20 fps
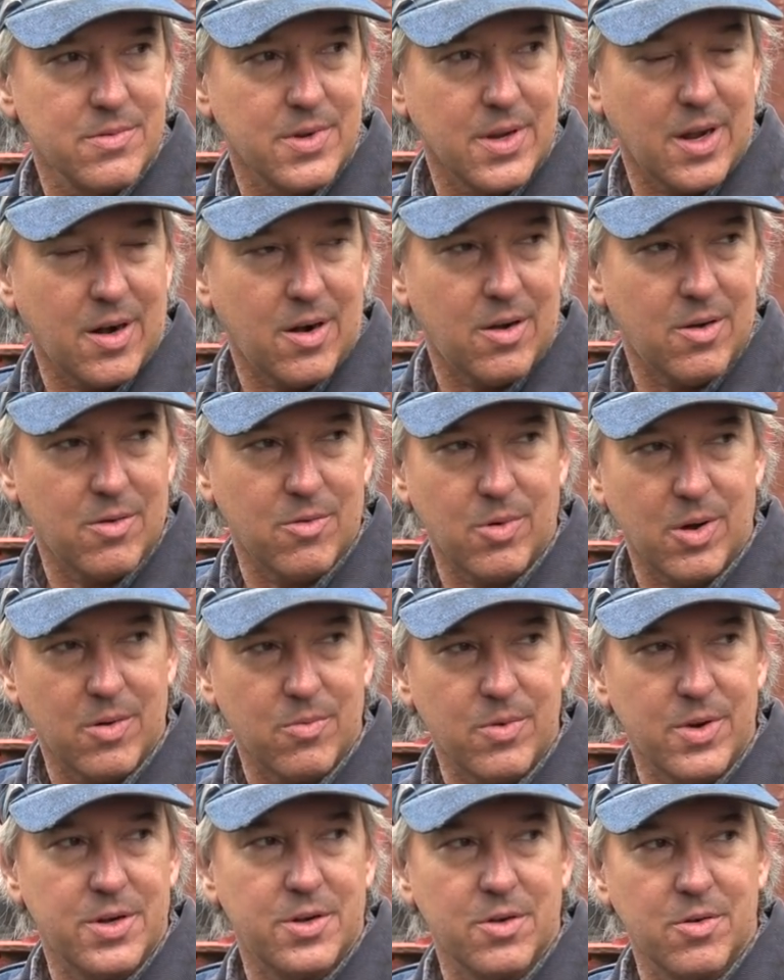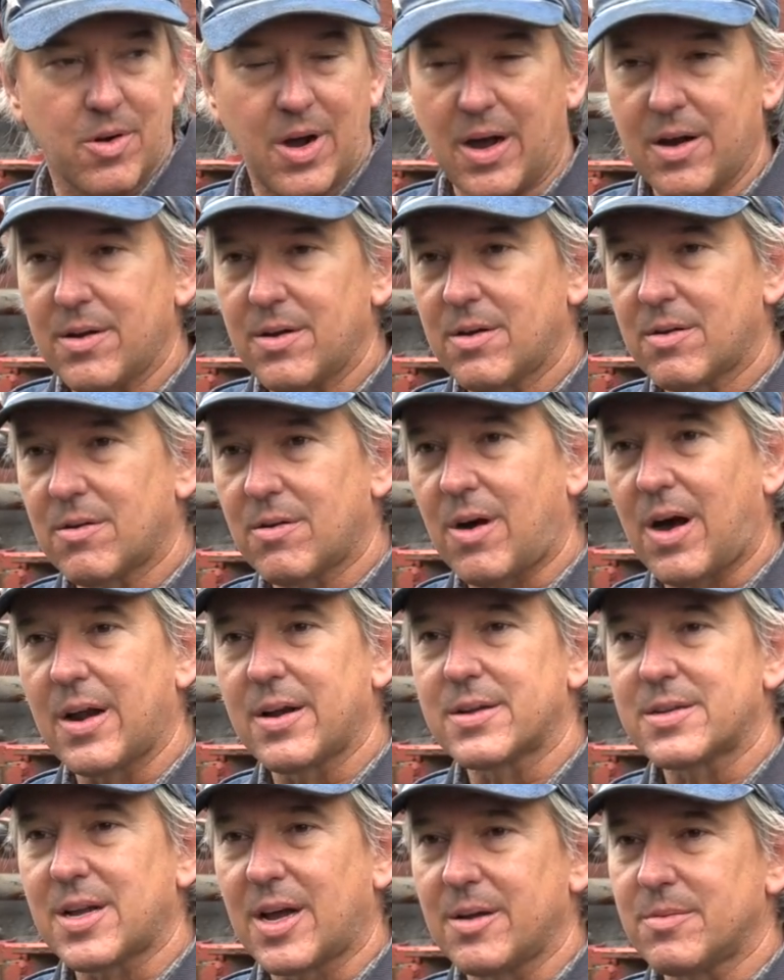You know, what we do out here, a lot
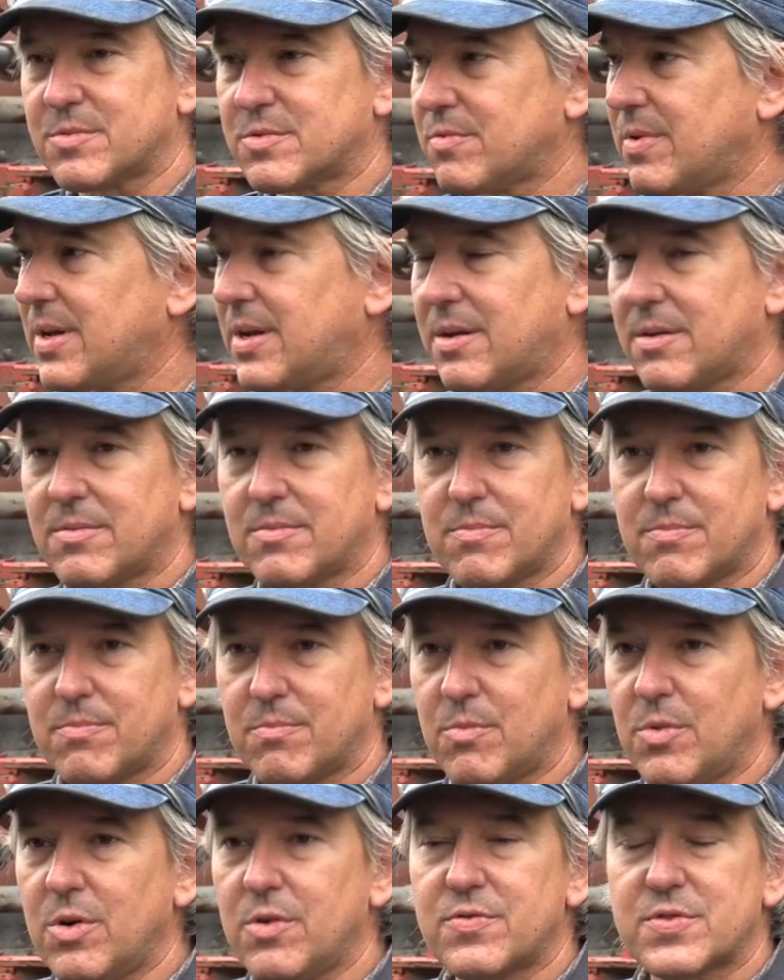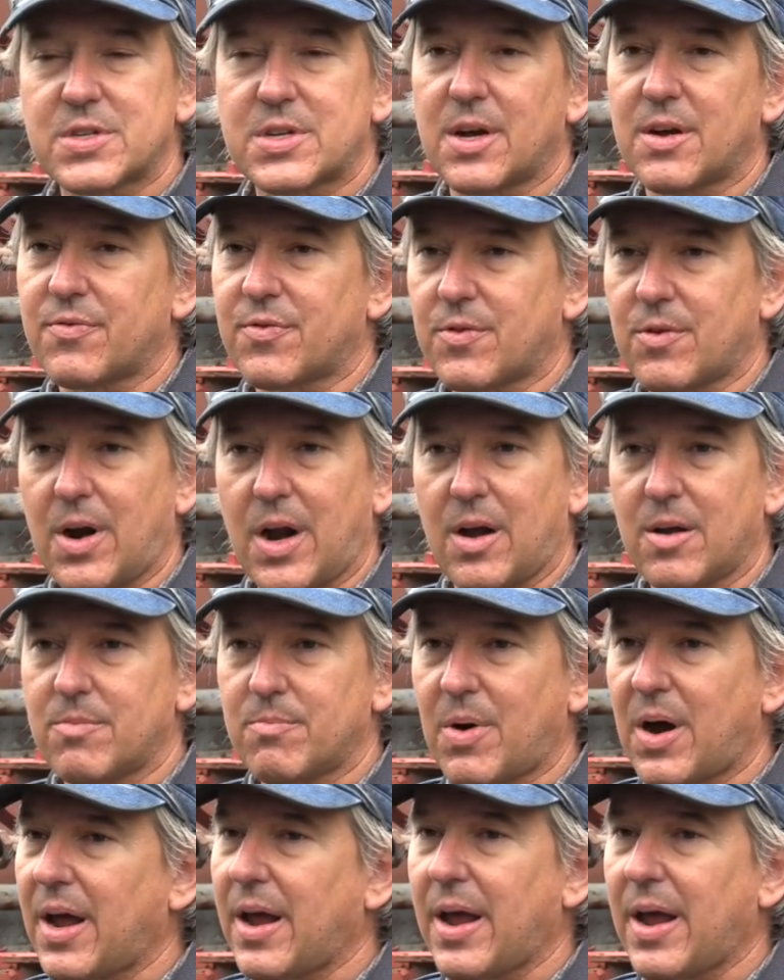of times we can move stuff around by